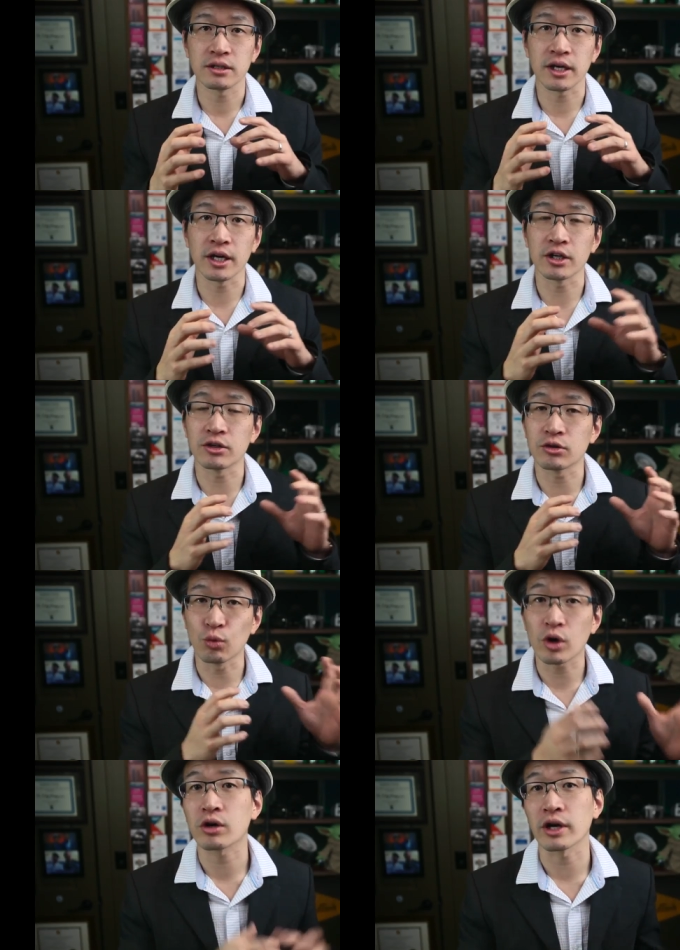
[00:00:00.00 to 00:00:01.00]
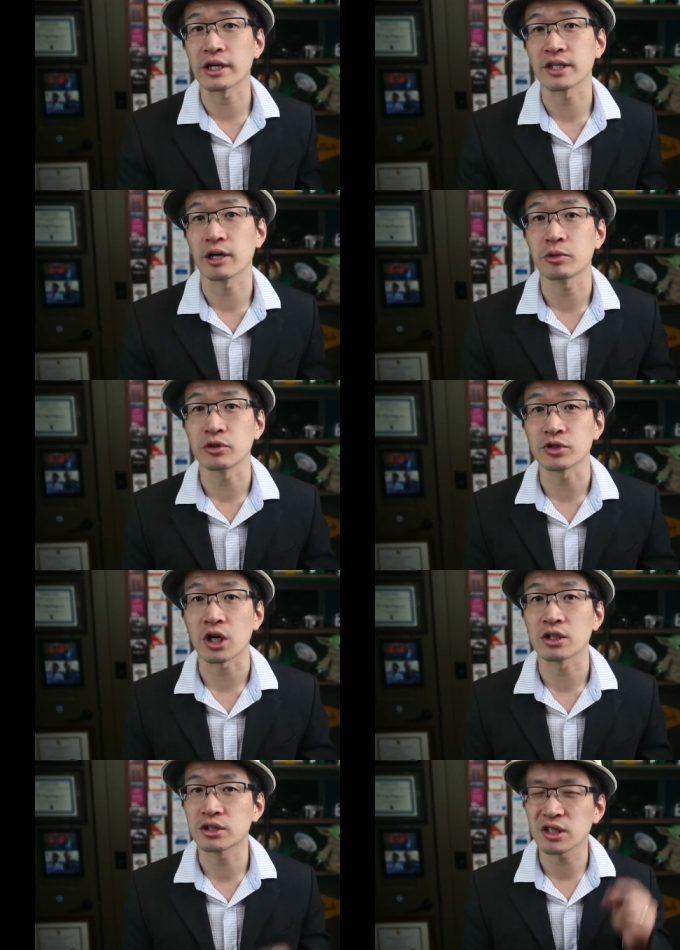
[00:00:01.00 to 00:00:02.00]
and worker examples
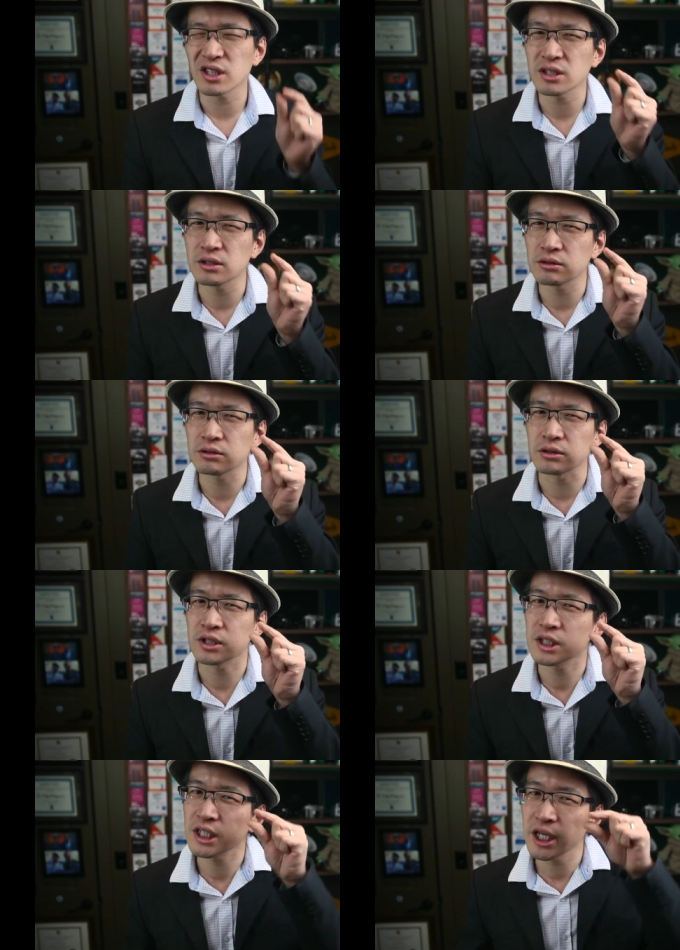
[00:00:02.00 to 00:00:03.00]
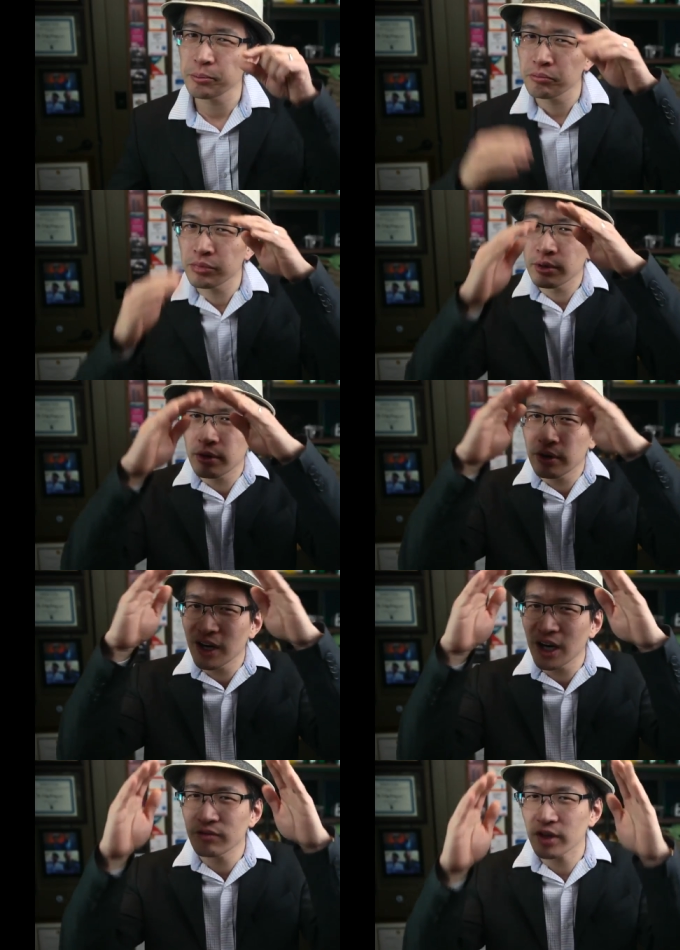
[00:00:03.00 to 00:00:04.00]
are just the tip
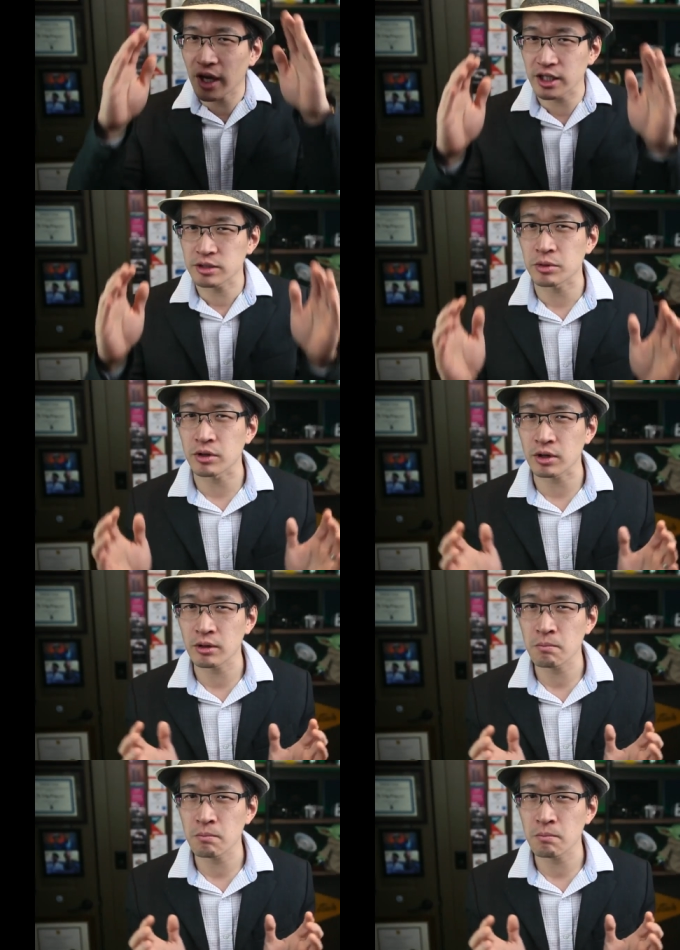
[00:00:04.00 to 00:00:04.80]
of the iceberg.